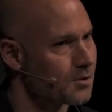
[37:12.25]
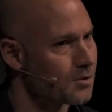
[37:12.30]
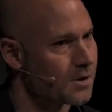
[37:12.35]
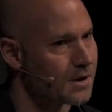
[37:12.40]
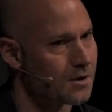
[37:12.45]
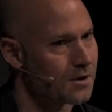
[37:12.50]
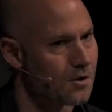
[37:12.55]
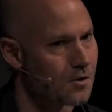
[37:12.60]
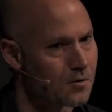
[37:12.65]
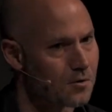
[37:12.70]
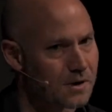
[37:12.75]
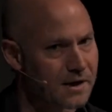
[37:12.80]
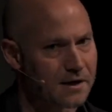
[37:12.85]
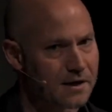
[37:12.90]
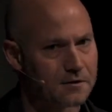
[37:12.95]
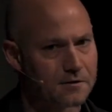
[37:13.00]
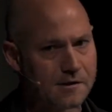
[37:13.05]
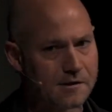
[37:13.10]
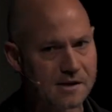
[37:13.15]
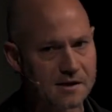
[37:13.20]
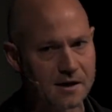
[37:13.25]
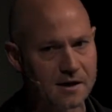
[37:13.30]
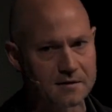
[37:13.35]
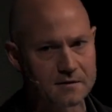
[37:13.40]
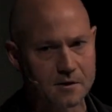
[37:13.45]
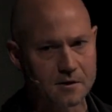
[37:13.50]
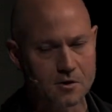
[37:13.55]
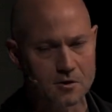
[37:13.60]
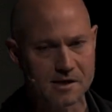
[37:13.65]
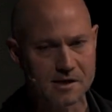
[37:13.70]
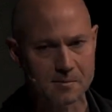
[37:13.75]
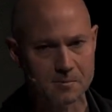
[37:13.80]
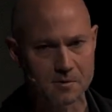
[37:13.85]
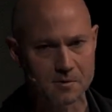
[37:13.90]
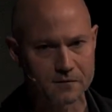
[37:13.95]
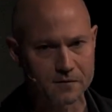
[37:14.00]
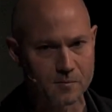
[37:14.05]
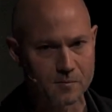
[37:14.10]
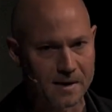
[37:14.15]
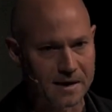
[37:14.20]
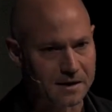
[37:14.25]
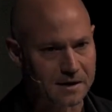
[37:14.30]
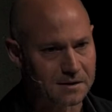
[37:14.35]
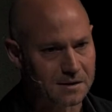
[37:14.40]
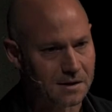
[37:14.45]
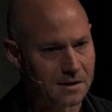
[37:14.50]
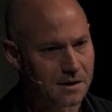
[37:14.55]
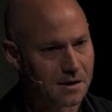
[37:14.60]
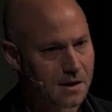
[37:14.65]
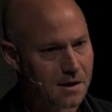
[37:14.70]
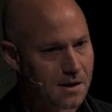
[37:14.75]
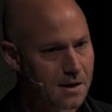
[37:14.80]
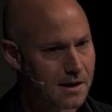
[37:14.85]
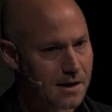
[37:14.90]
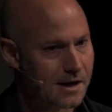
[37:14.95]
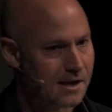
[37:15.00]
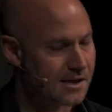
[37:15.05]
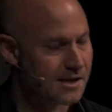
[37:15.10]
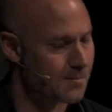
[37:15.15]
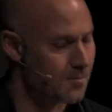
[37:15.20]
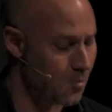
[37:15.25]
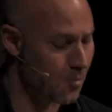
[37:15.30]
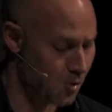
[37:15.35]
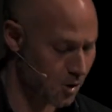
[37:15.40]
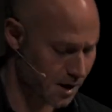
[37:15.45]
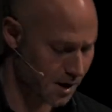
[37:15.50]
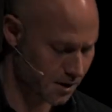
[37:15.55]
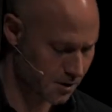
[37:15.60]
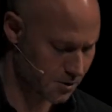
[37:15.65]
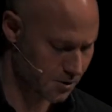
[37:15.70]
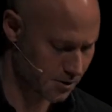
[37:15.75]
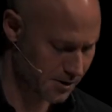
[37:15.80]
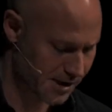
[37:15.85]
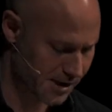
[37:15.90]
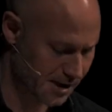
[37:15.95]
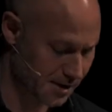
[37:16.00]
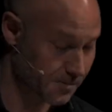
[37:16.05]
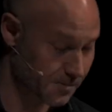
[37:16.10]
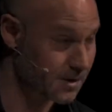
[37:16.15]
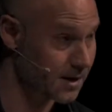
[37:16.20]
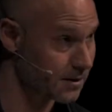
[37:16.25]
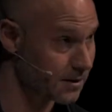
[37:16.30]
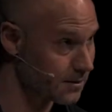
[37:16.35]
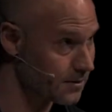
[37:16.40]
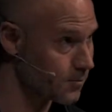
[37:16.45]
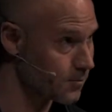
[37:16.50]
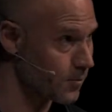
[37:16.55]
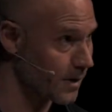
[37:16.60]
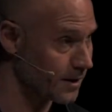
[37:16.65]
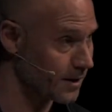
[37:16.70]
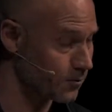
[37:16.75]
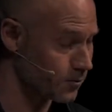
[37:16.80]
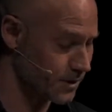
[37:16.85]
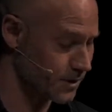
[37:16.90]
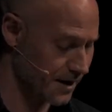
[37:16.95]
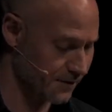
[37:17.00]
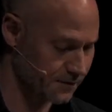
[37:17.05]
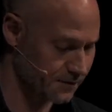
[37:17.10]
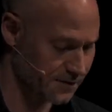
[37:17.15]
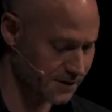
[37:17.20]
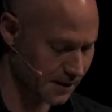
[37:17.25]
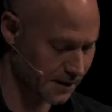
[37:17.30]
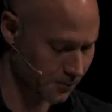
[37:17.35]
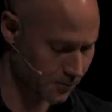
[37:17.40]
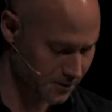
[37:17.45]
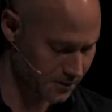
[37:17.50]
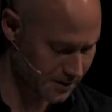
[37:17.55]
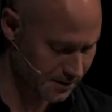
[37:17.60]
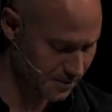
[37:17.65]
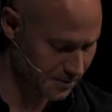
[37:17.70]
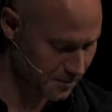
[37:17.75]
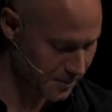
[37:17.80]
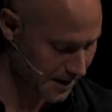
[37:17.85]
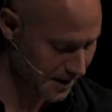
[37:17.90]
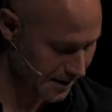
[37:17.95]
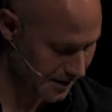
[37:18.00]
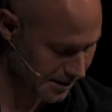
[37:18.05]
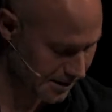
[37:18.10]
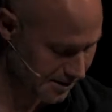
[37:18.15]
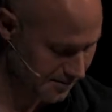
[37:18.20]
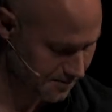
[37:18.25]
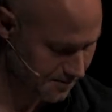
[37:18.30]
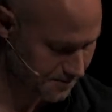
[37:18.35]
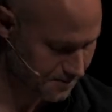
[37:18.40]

You can only understand the concept of humanity as a moral concept, and one would have to think what that implies.